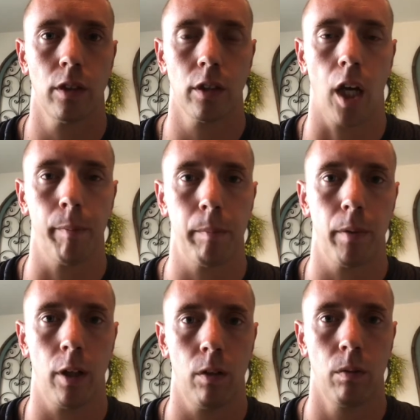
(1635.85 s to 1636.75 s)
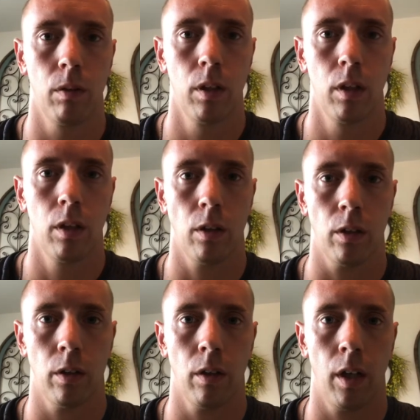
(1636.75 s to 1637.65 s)
just comment below,
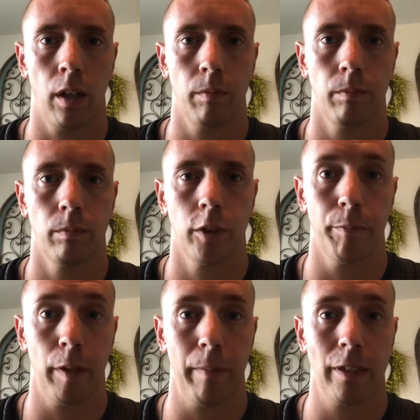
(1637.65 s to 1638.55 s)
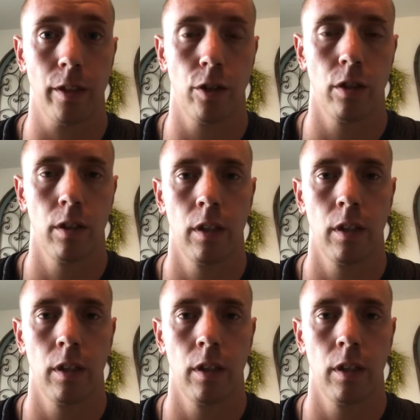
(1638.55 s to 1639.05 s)
or send me a message,